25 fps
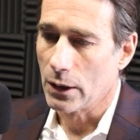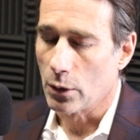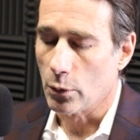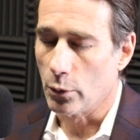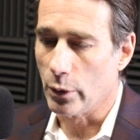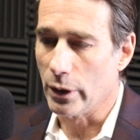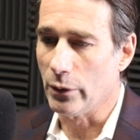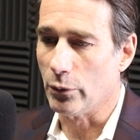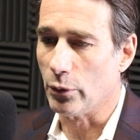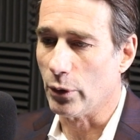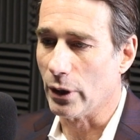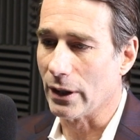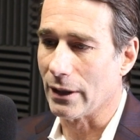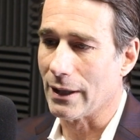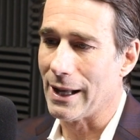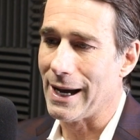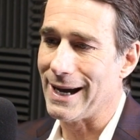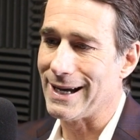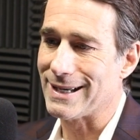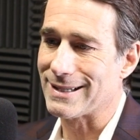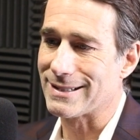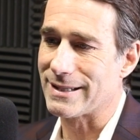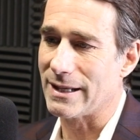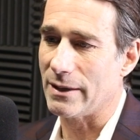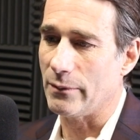we
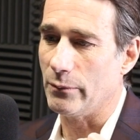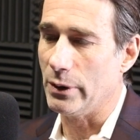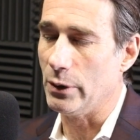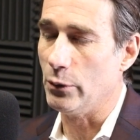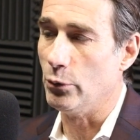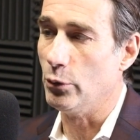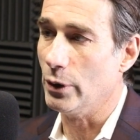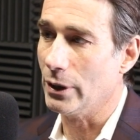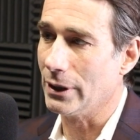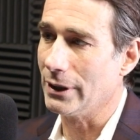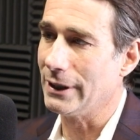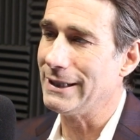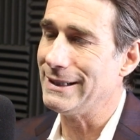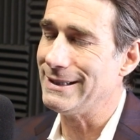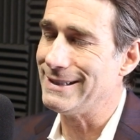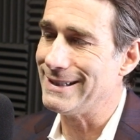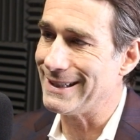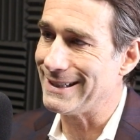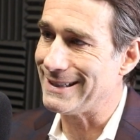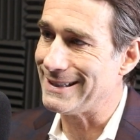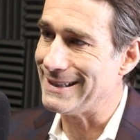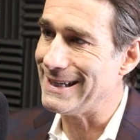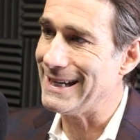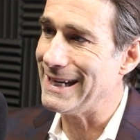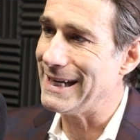realized that we really
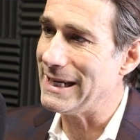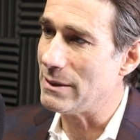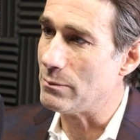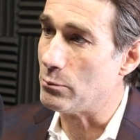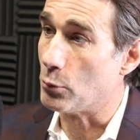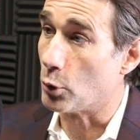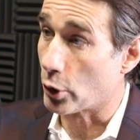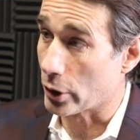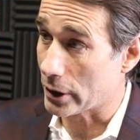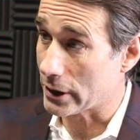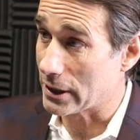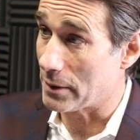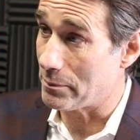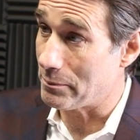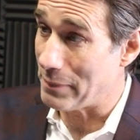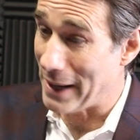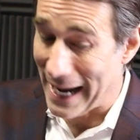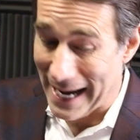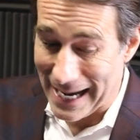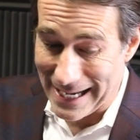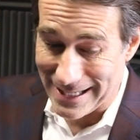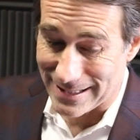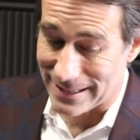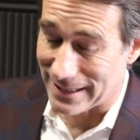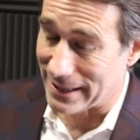did need more
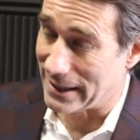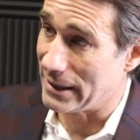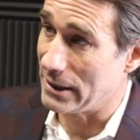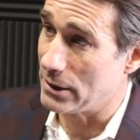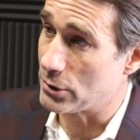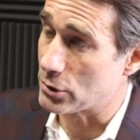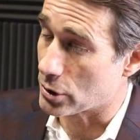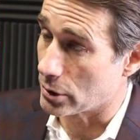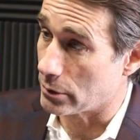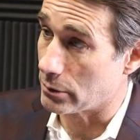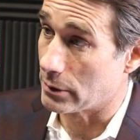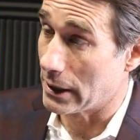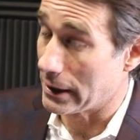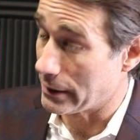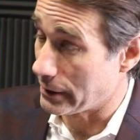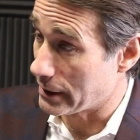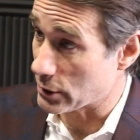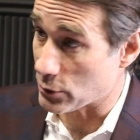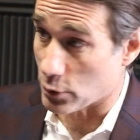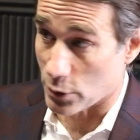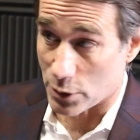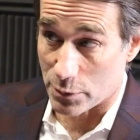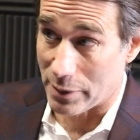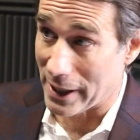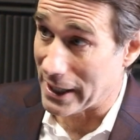capacity to, and
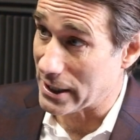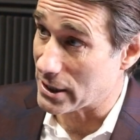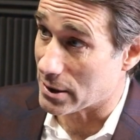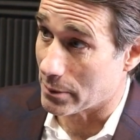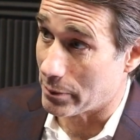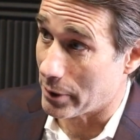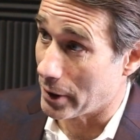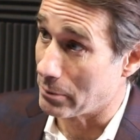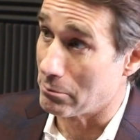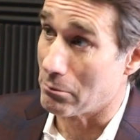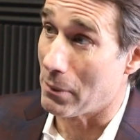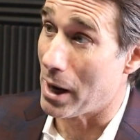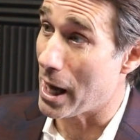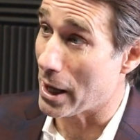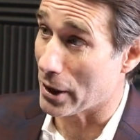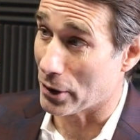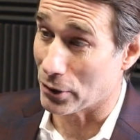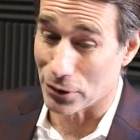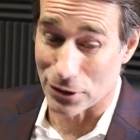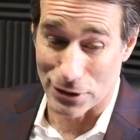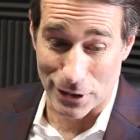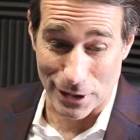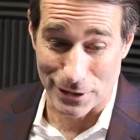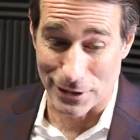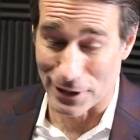this was based upon
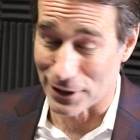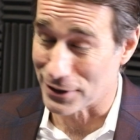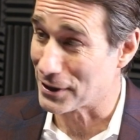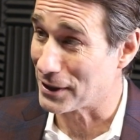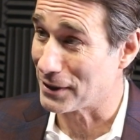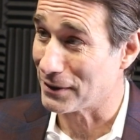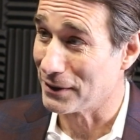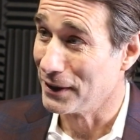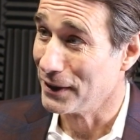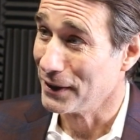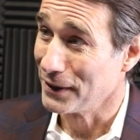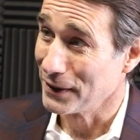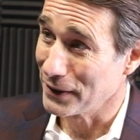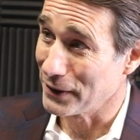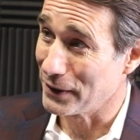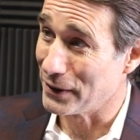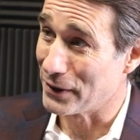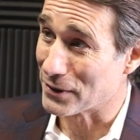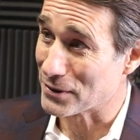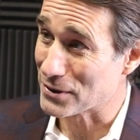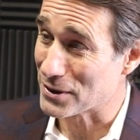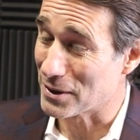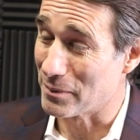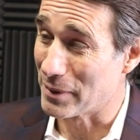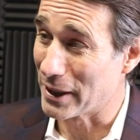models. This isn't, you
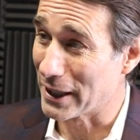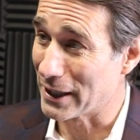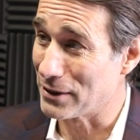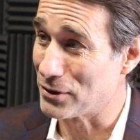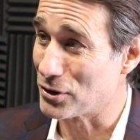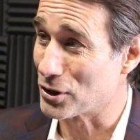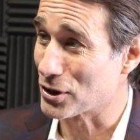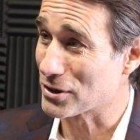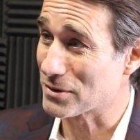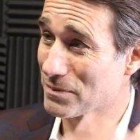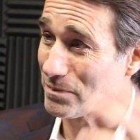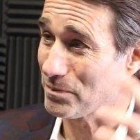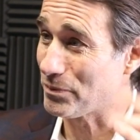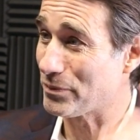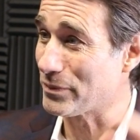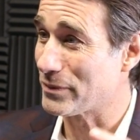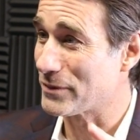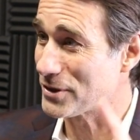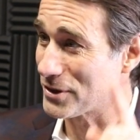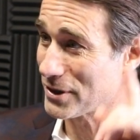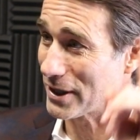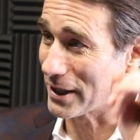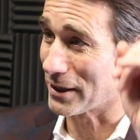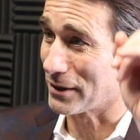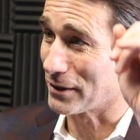know, somebody just
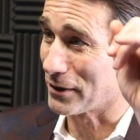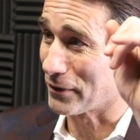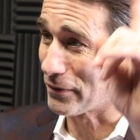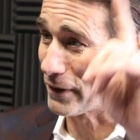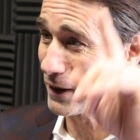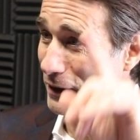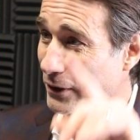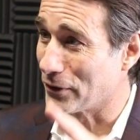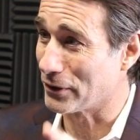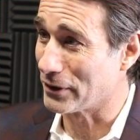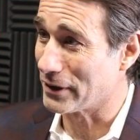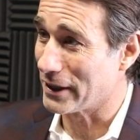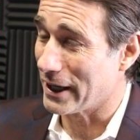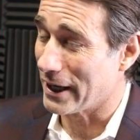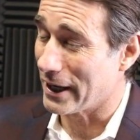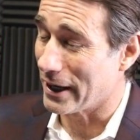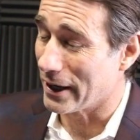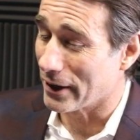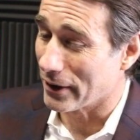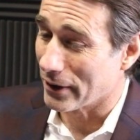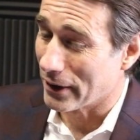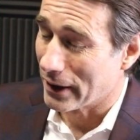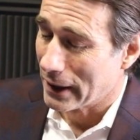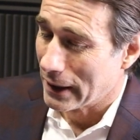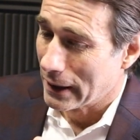sticking their finger in the
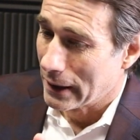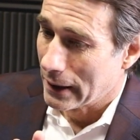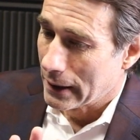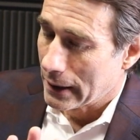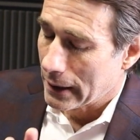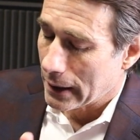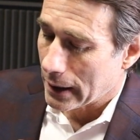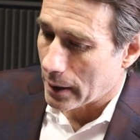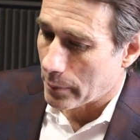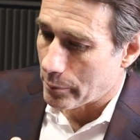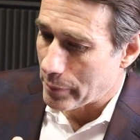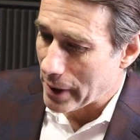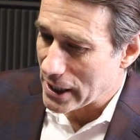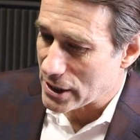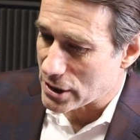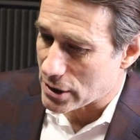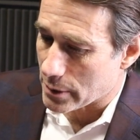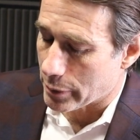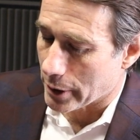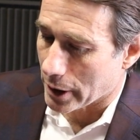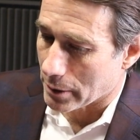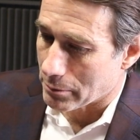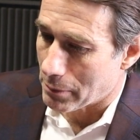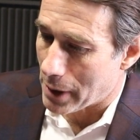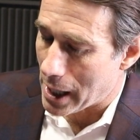air uh, based
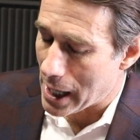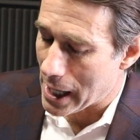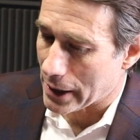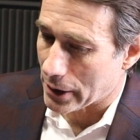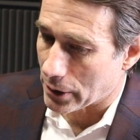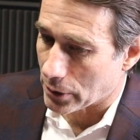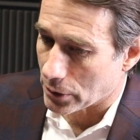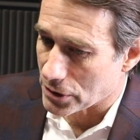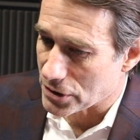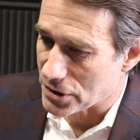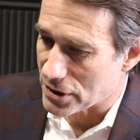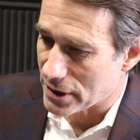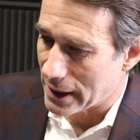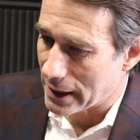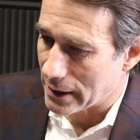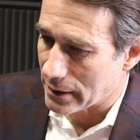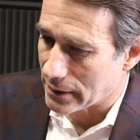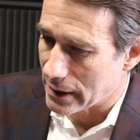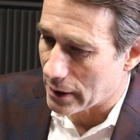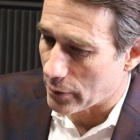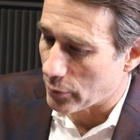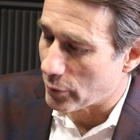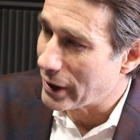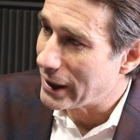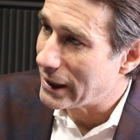upon models that
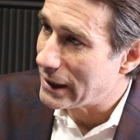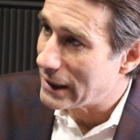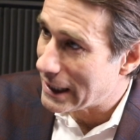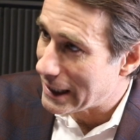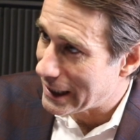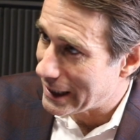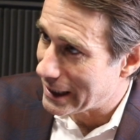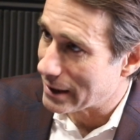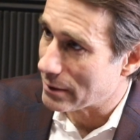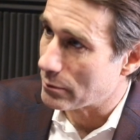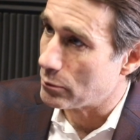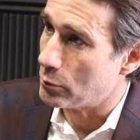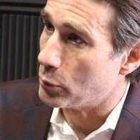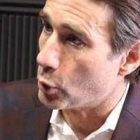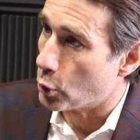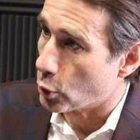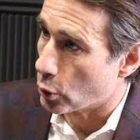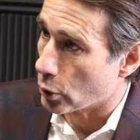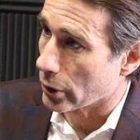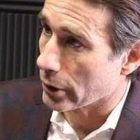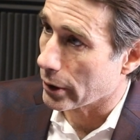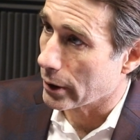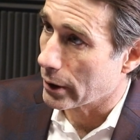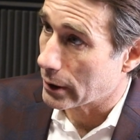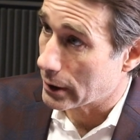that we needed
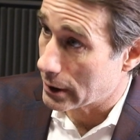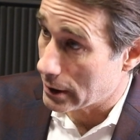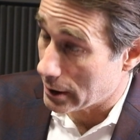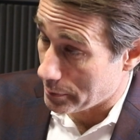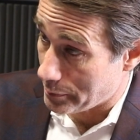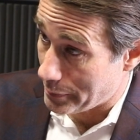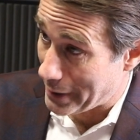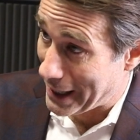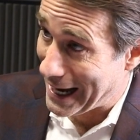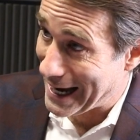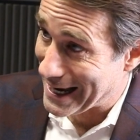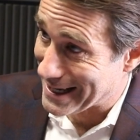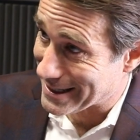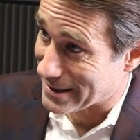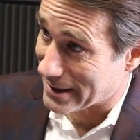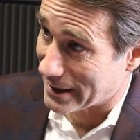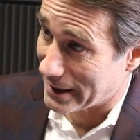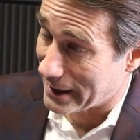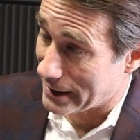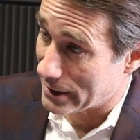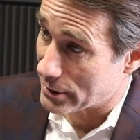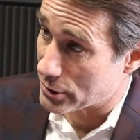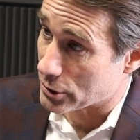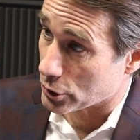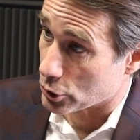more
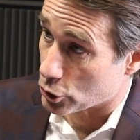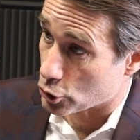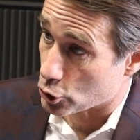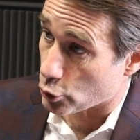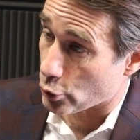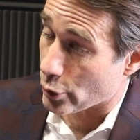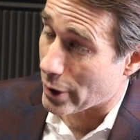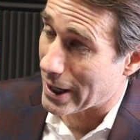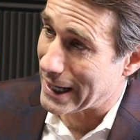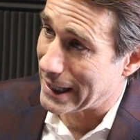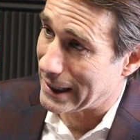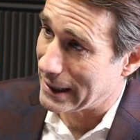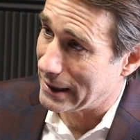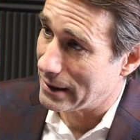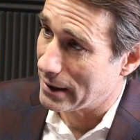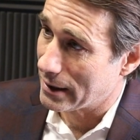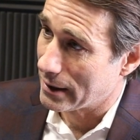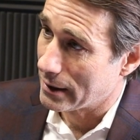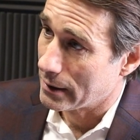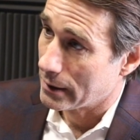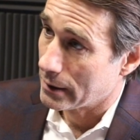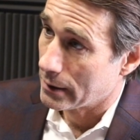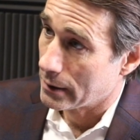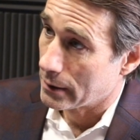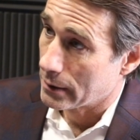capacity to drain
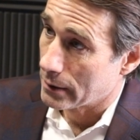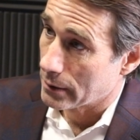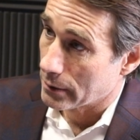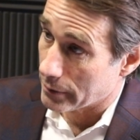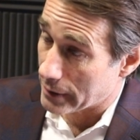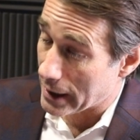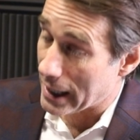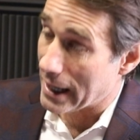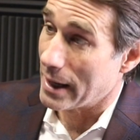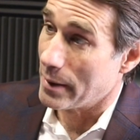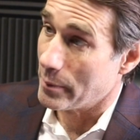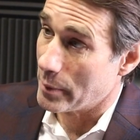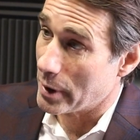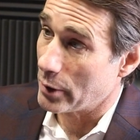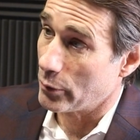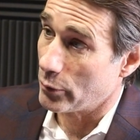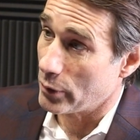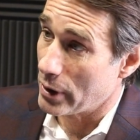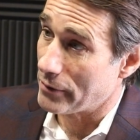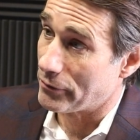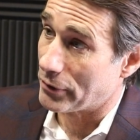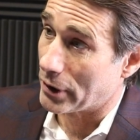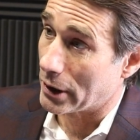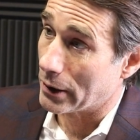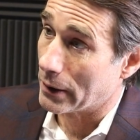the Amite
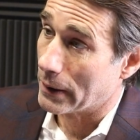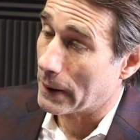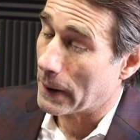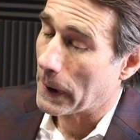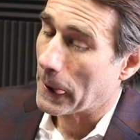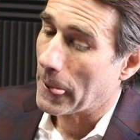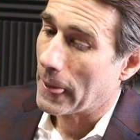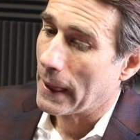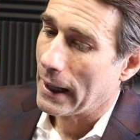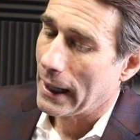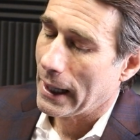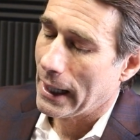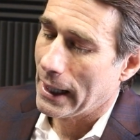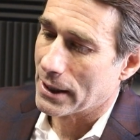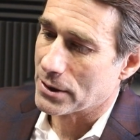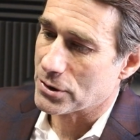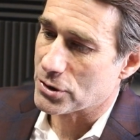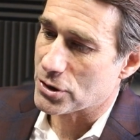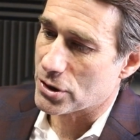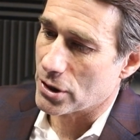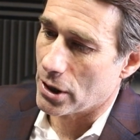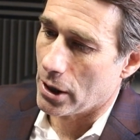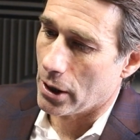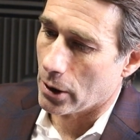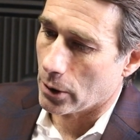River. And
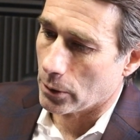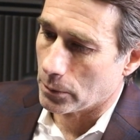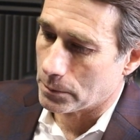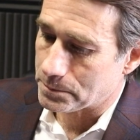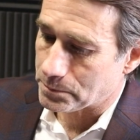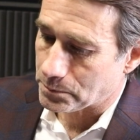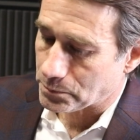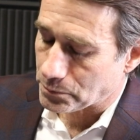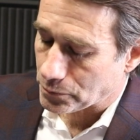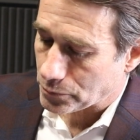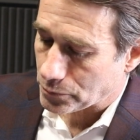so